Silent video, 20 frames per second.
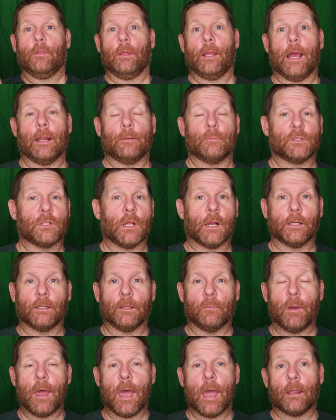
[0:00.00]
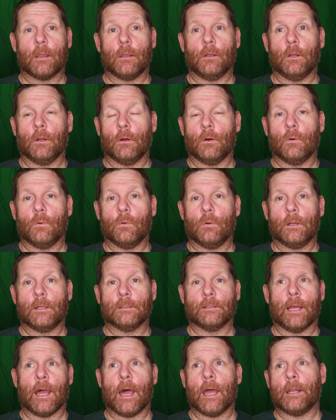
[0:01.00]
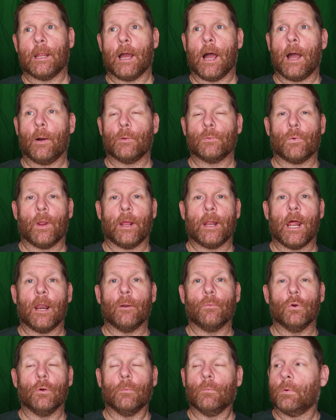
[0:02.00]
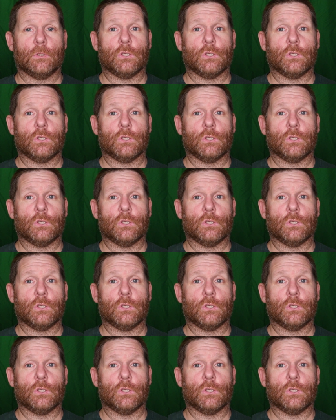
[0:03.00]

they got them stuck in the back, you know, because I, I ran out of room.